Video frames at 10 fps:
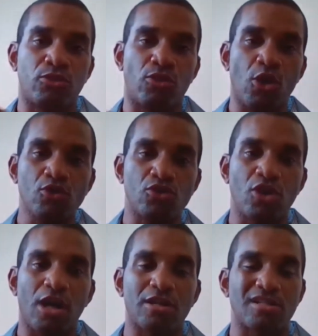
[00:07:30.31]
those
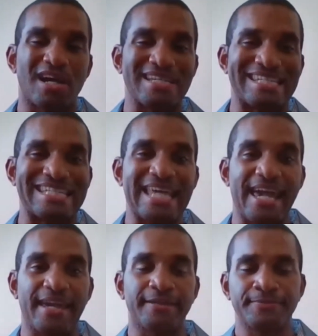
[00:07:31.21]
dollars are
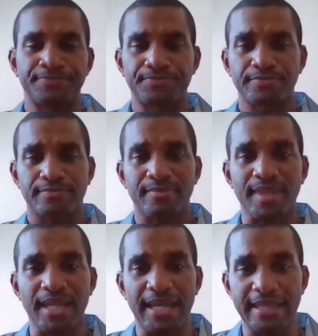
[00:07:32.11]
staying
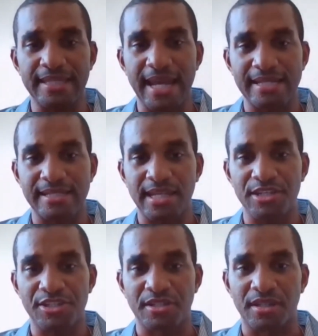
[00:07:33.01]
in the
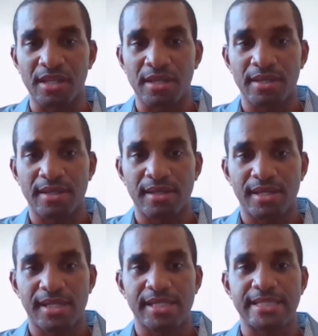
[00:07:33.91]
destination.
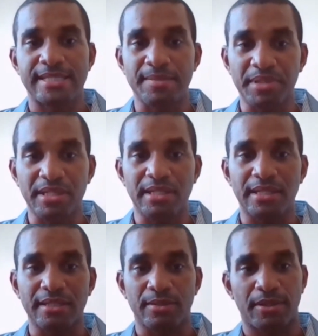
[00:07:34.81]

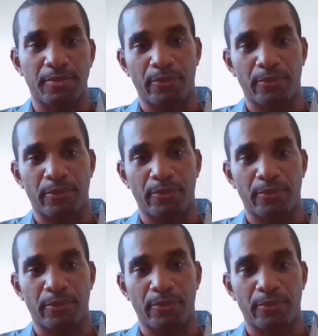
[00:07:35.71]
Similarly,